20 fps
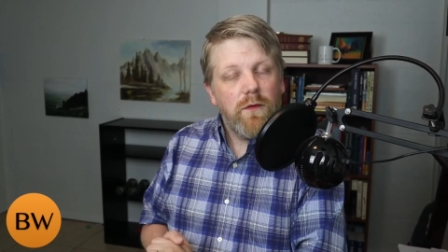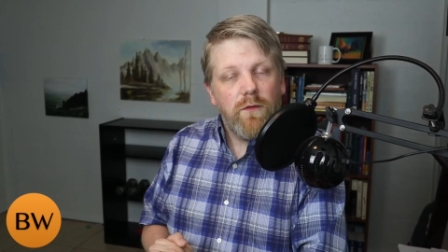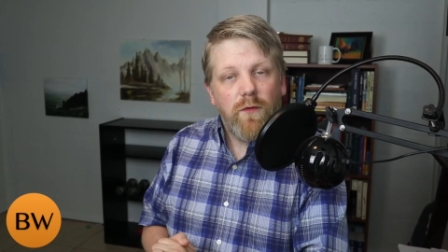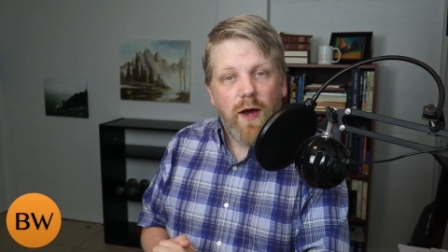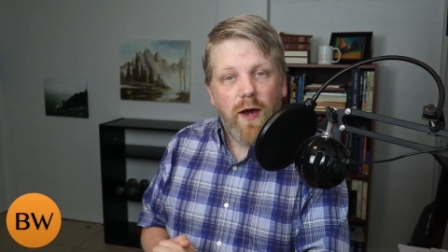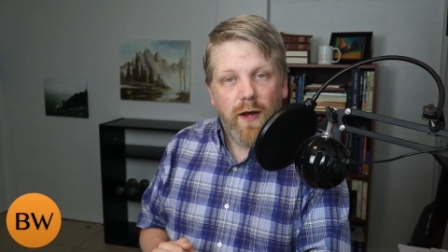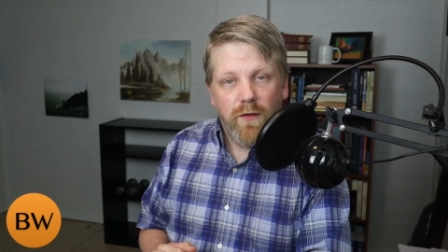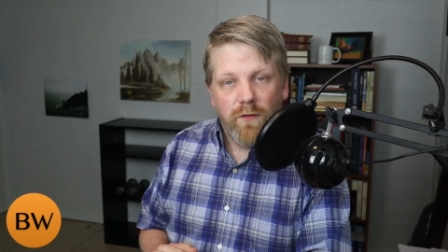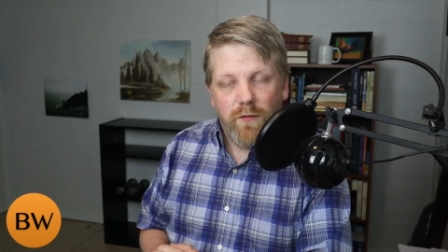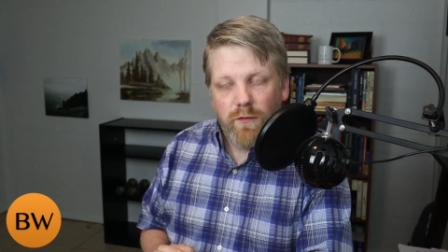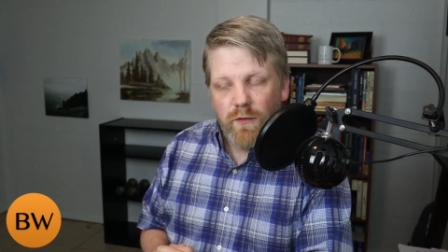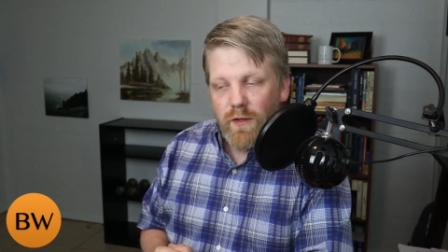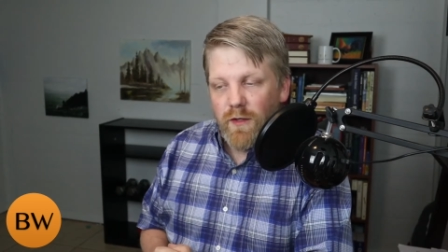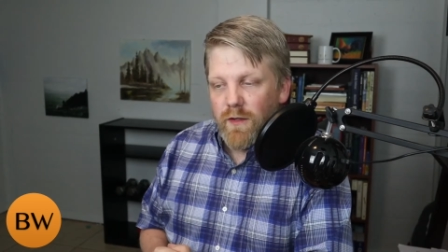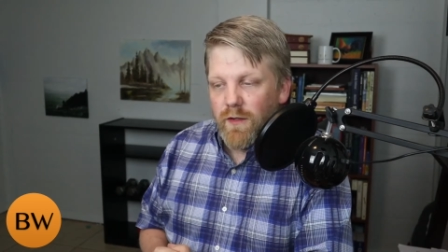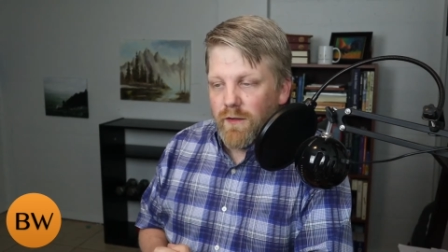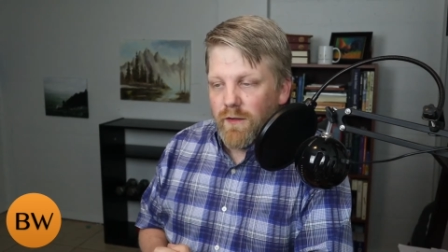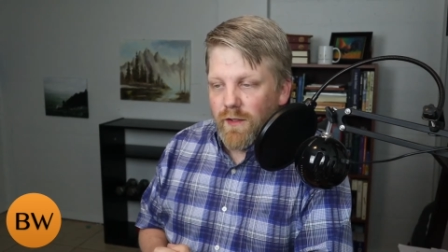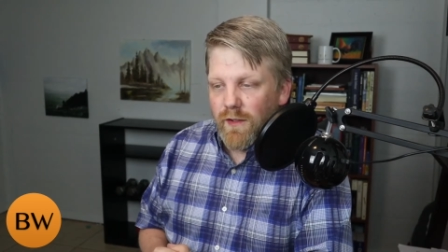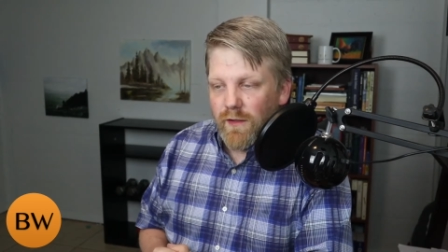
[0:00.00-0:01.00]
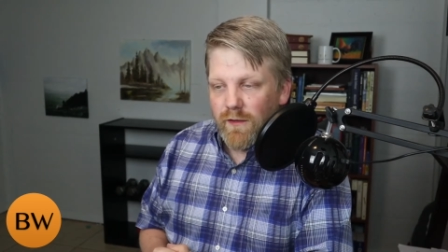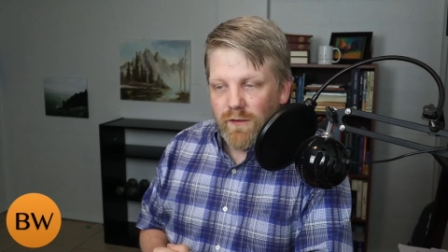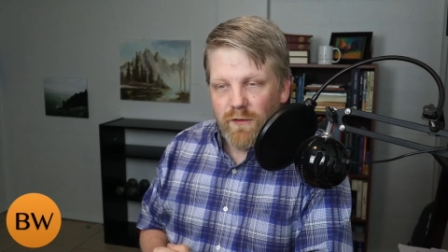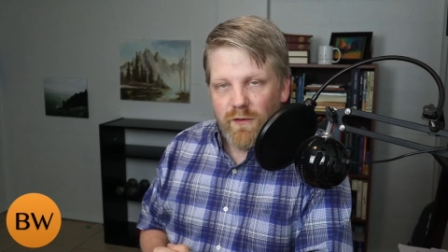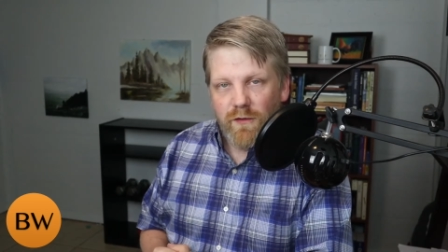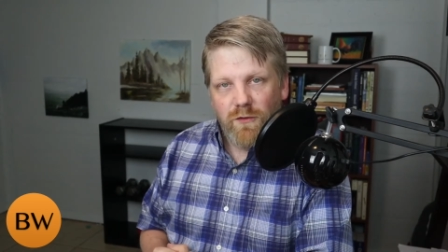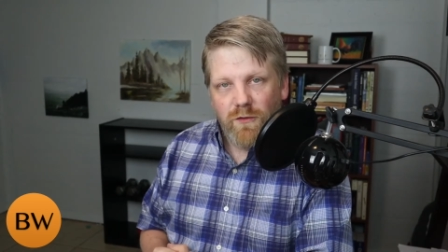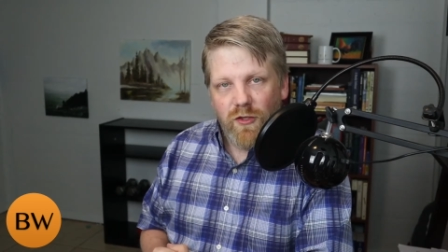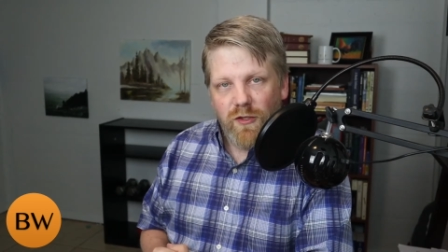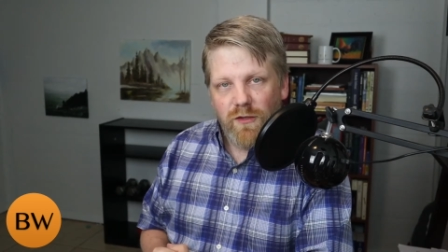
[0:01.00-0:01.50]
five
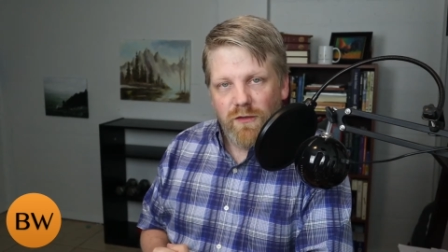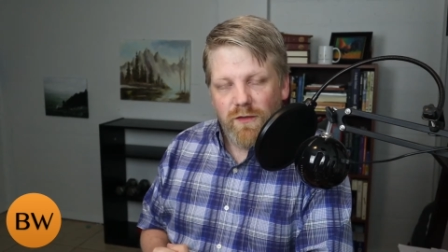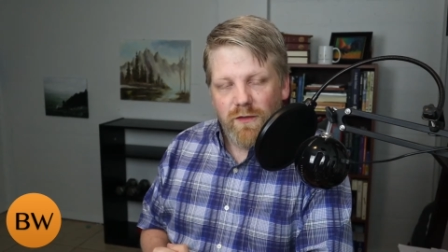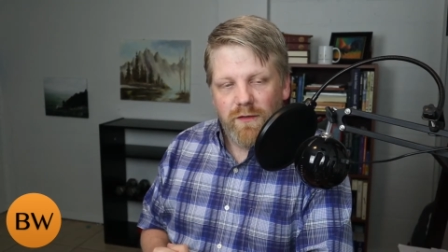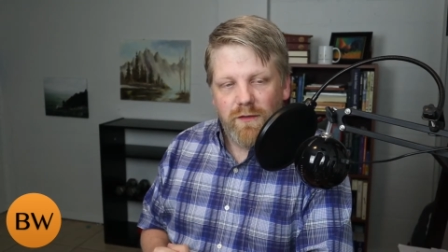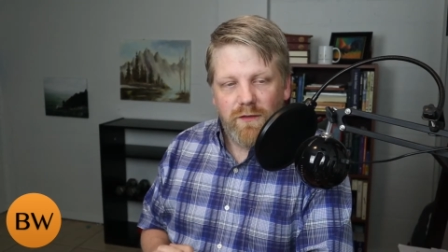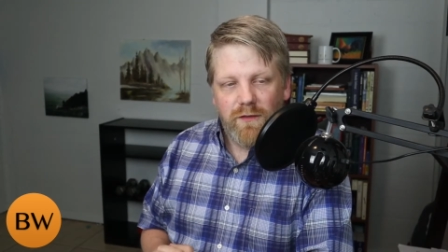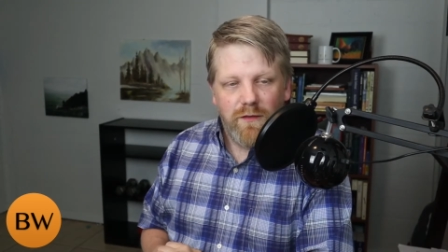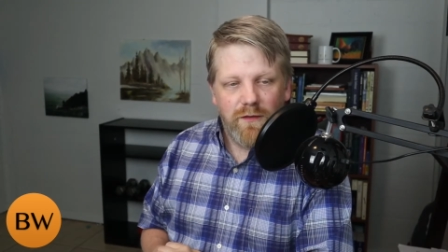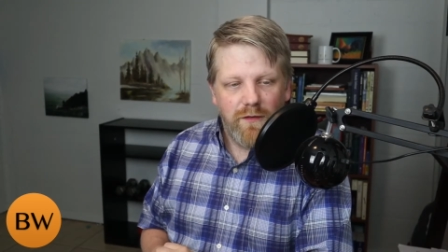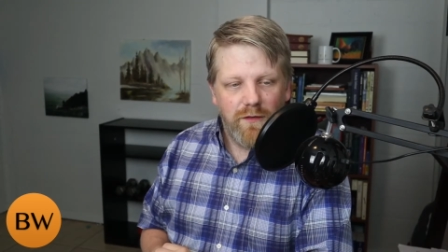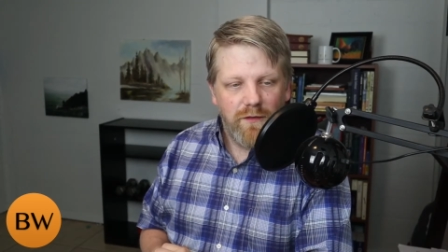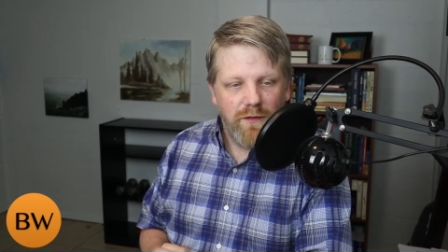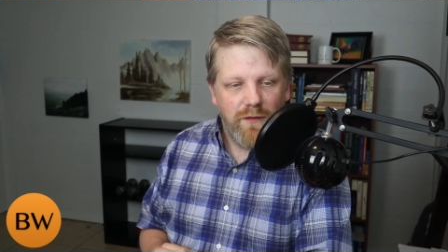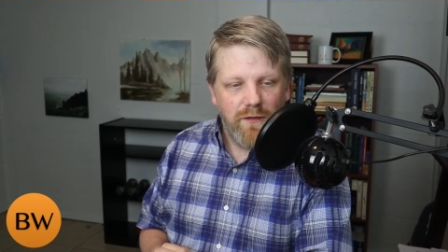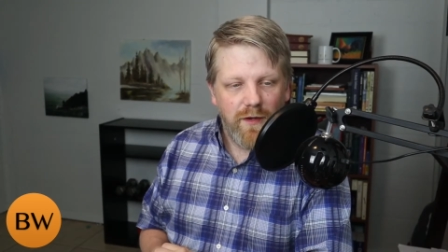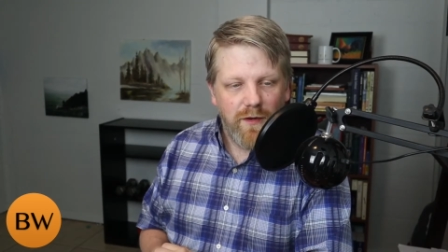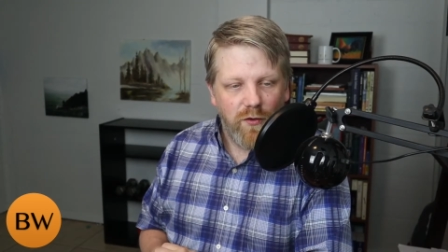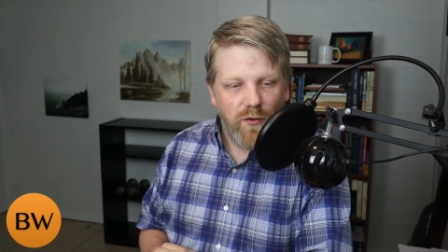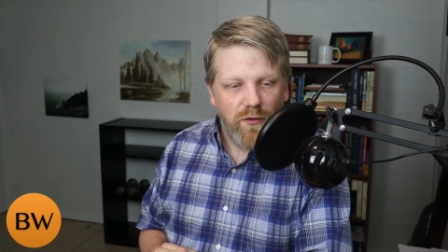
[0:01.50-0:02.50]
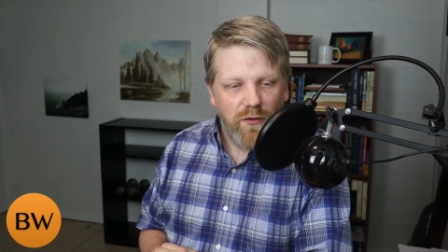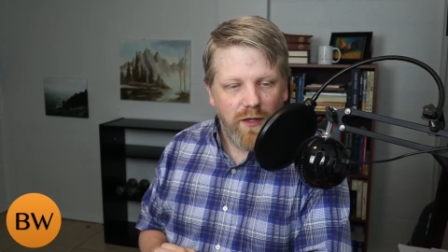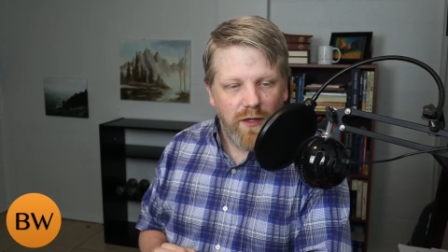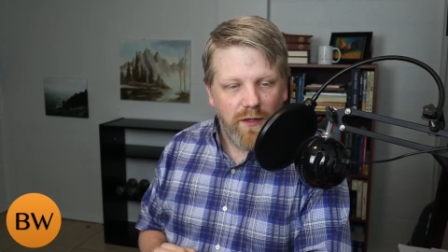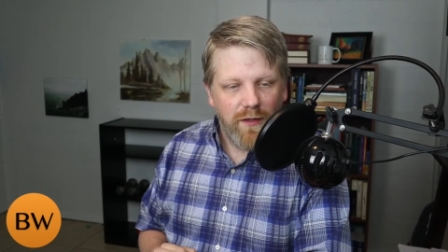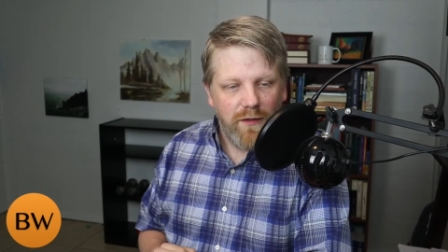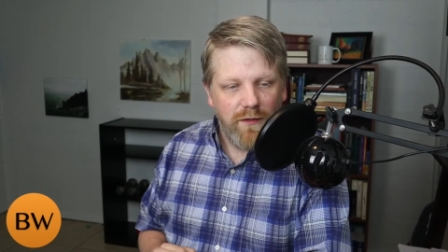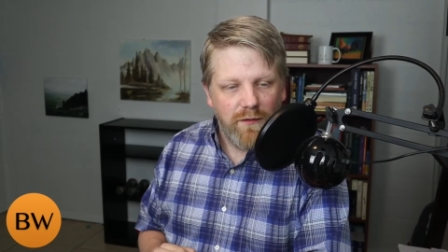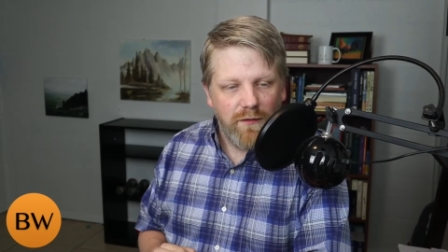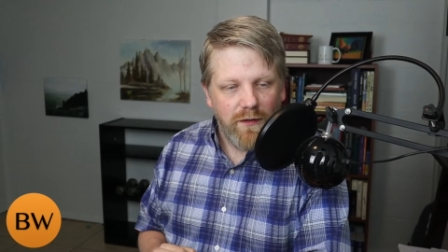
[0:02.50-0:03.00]
things Jesus never
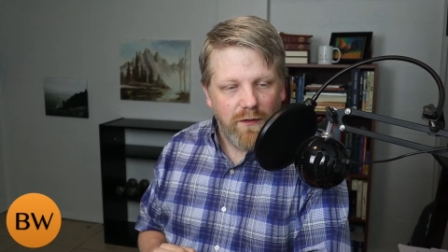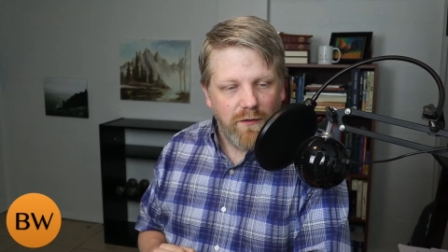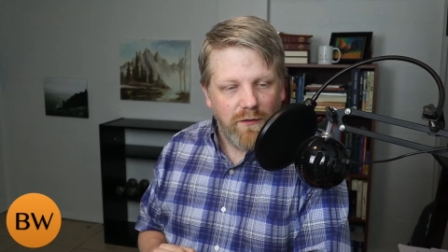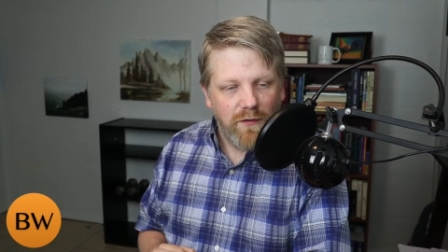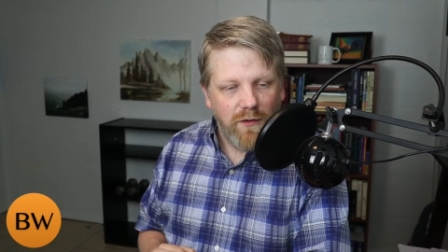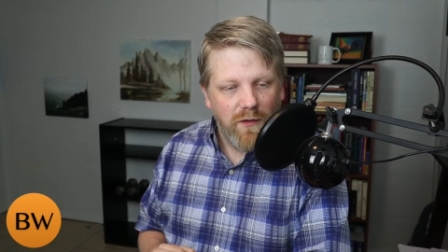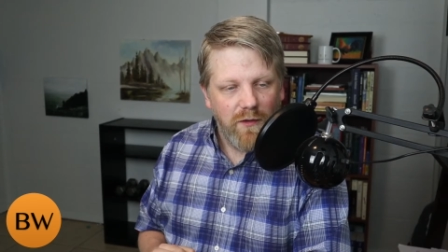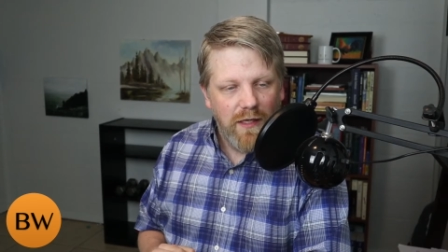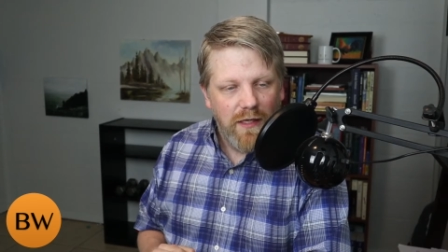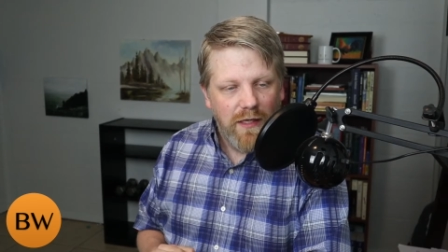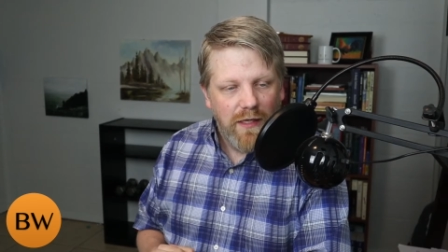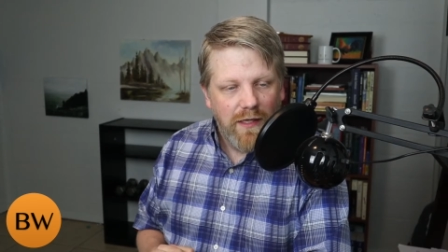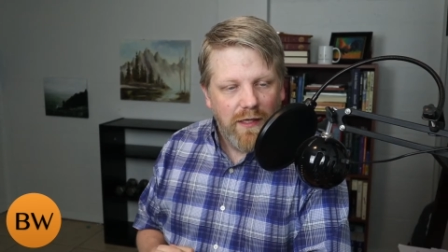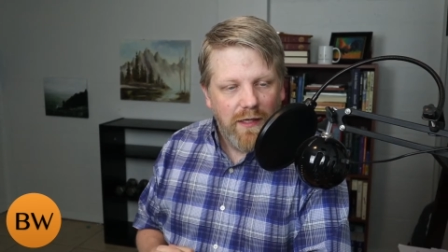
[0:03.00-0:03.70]
said, he says. So